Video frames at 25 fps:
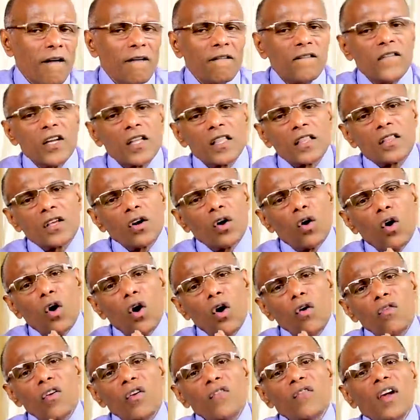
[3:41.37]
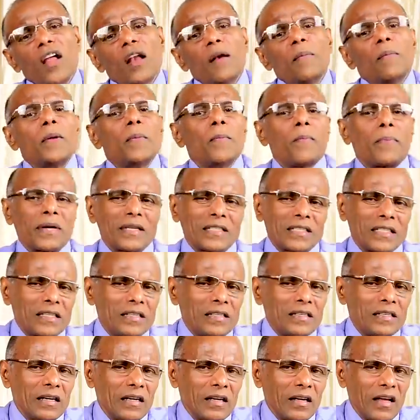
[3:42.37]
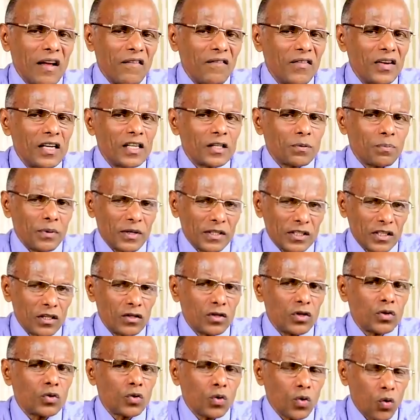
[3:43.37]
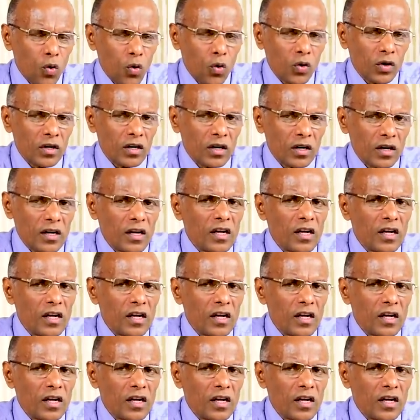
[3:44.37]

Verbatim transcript: with the overwhelming evidence presented to court,